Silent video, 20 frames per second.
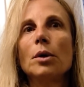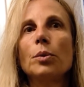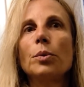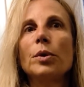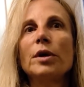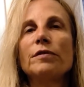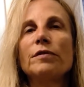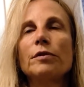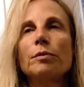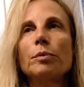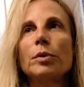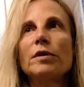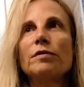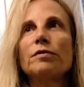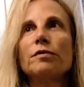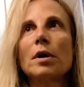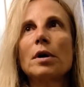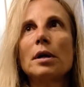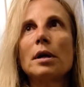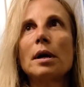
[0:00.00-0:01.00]
We've
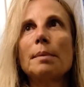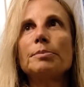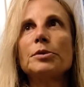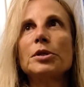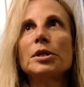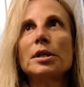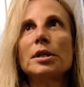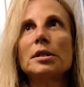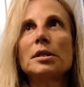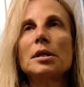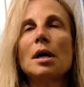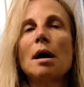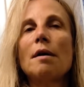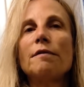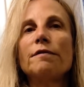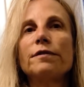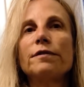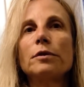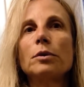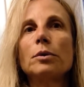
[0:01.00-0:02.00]
run up to the
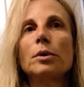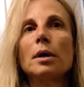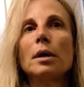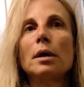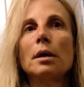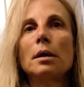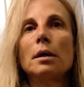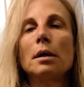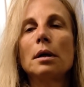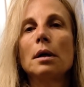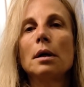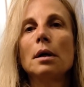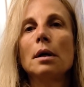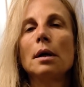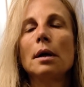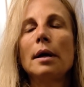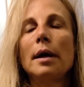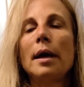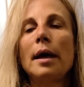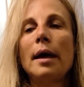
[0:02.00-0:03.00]
top floor
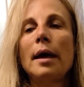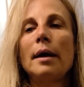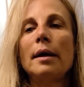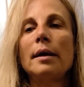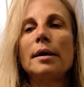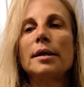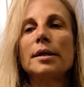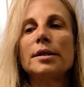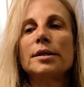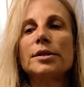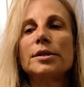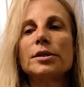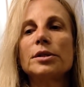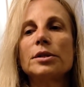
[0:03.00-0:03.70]
and